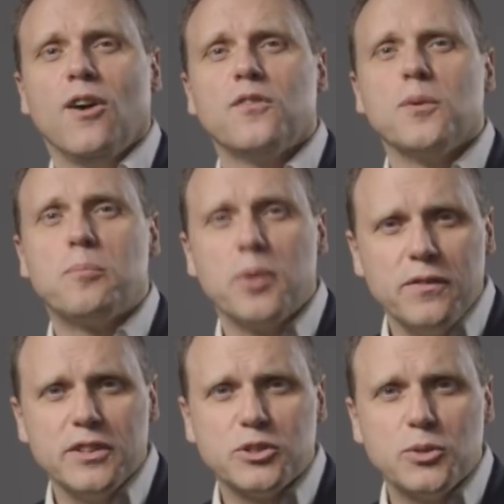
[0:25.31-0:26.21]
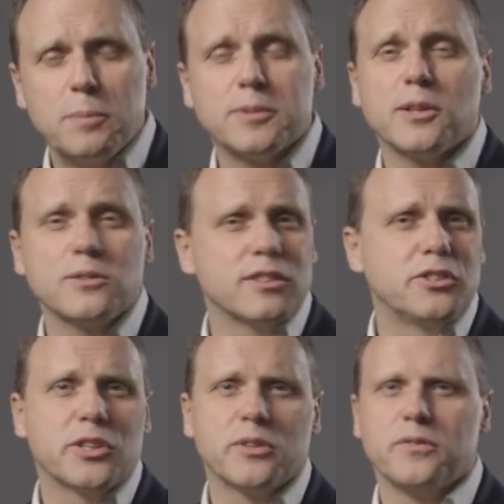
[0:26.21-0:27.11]
of the previous two episodes
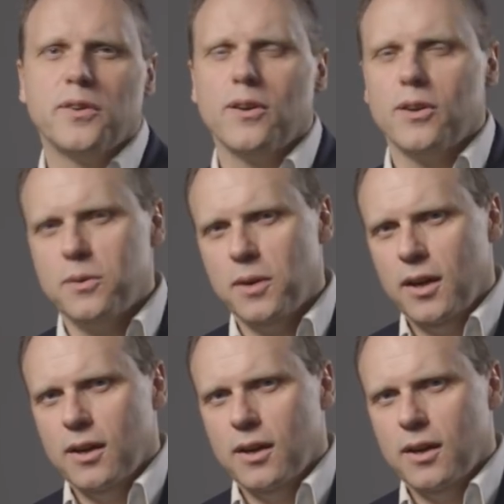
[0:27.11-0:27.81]
that you can follow